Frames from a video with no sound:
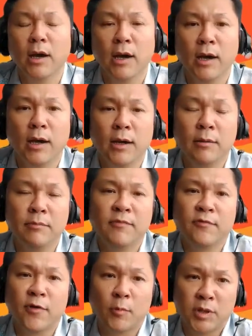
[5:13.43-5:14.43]

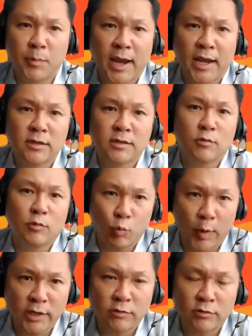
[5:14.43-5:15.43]
from the bank
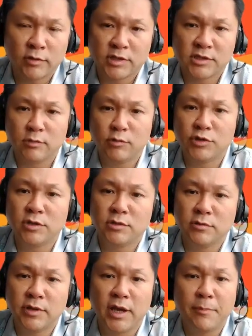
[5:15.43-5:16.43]
when you took the solution
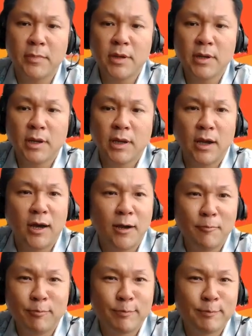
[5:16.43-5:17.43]
to them.
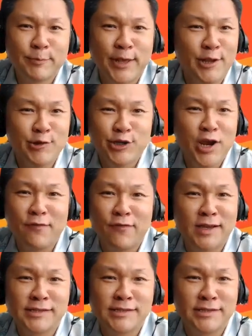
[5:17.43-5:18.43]
Can you share with
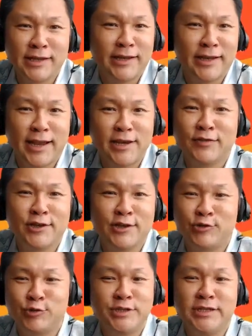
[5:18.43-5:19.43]
us any of the
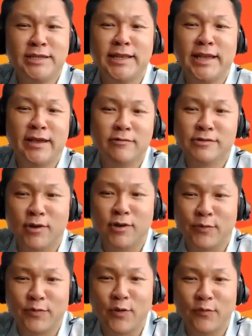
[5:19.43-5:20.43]
juicy details
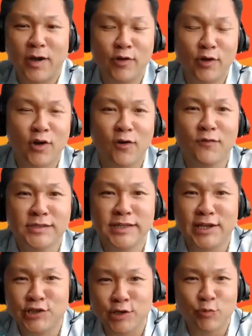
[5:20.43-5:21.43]
of how your
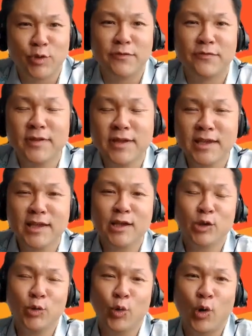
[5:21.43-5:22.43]
conversation with
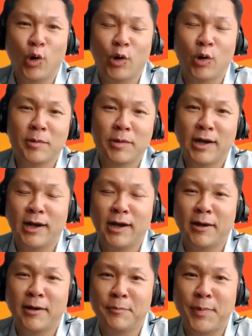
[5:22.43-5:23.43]
your
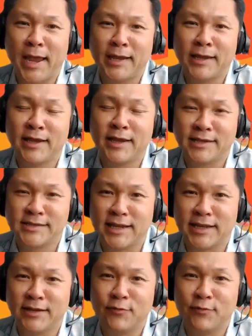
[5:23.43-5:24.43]
bank
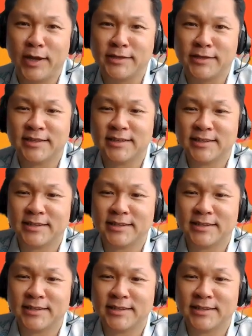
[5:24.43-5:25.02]
executive went?